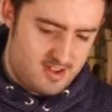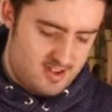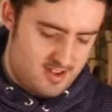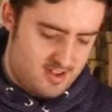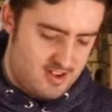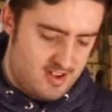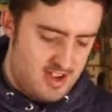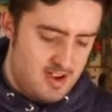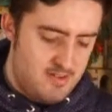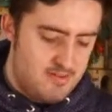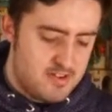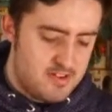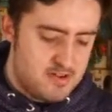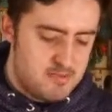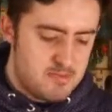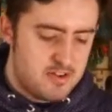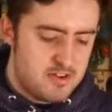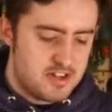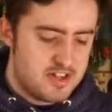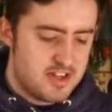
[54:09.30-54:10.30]
Even though I
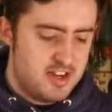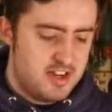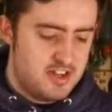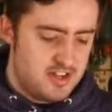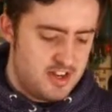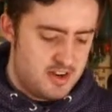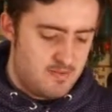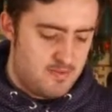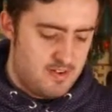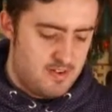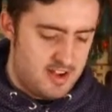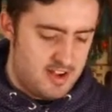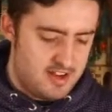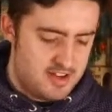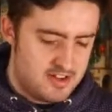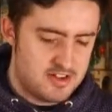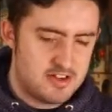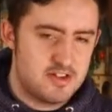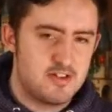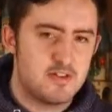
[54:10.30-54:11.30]
must say Chick-fil-A
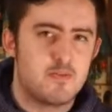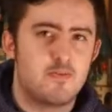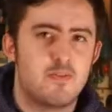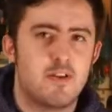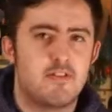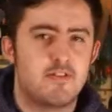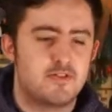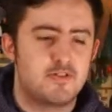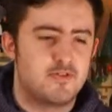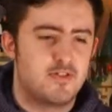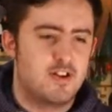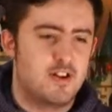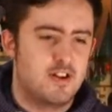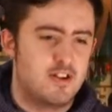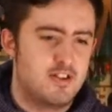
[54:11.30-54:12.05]
does look very dry.